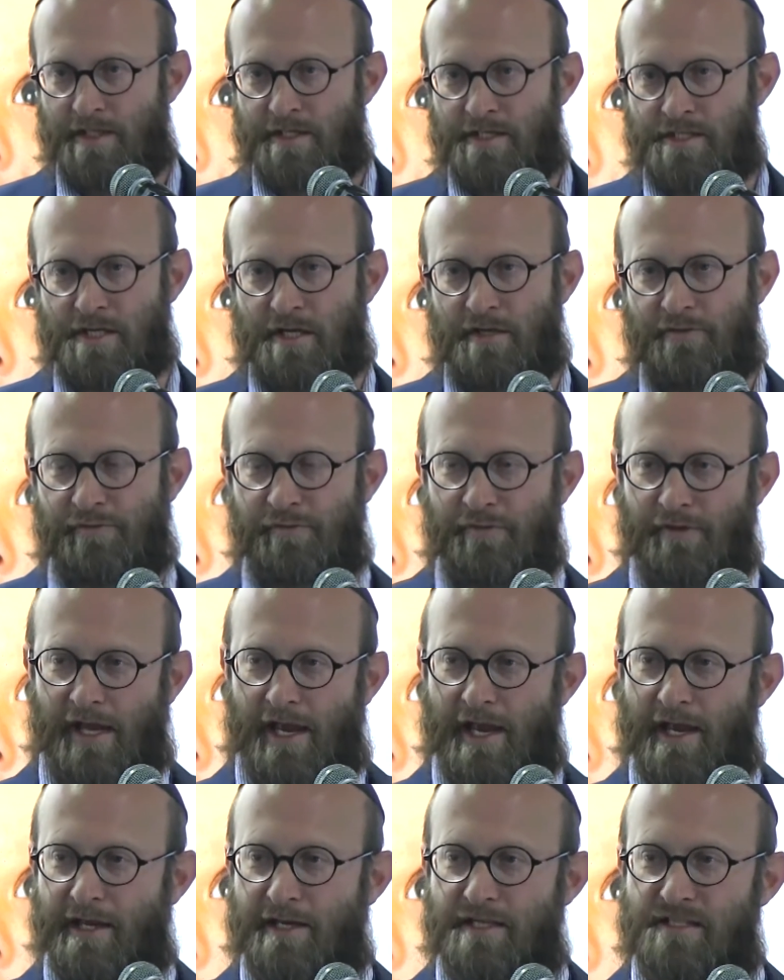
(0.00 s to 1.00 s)
So if an
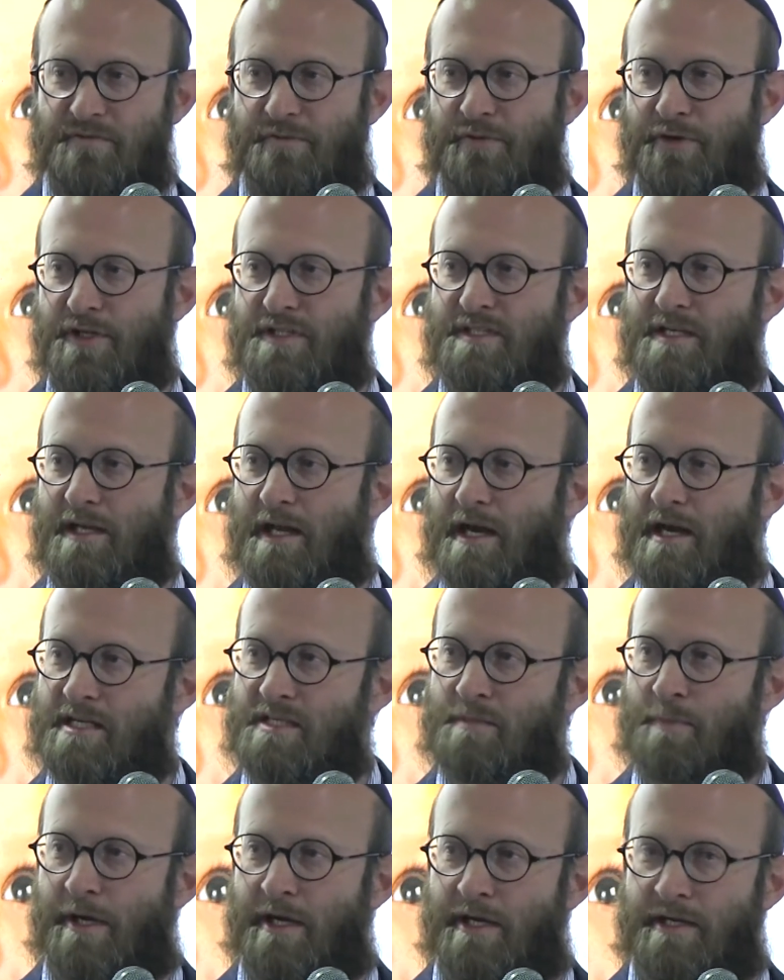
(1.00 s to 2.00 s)
egg is
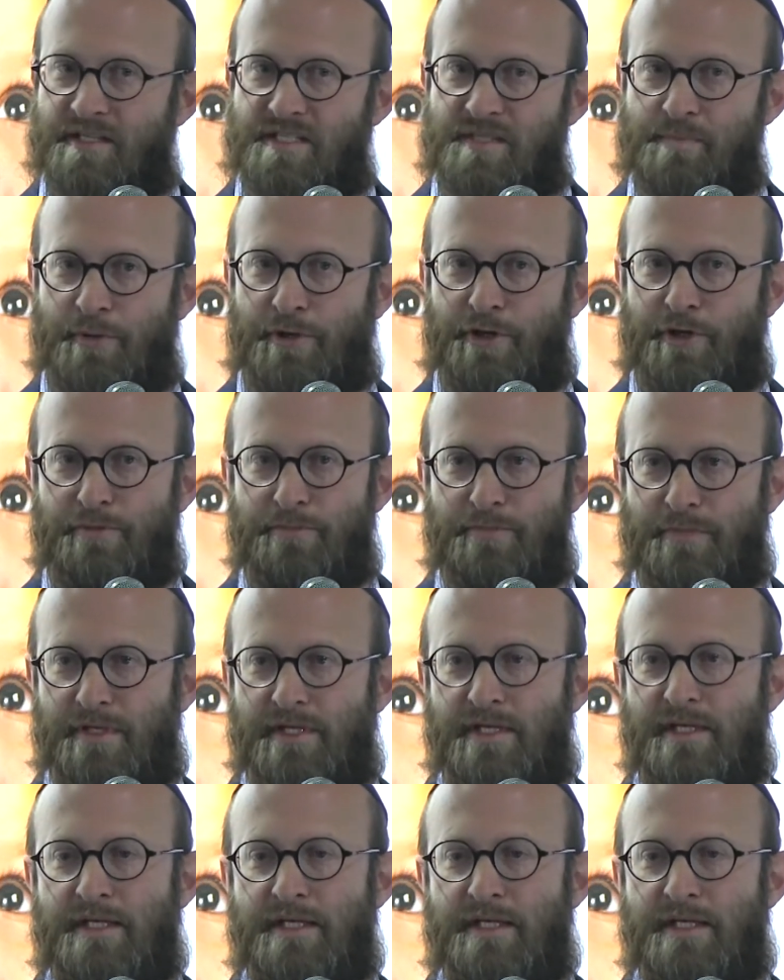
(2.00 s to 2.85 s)
fertilized by a sperm,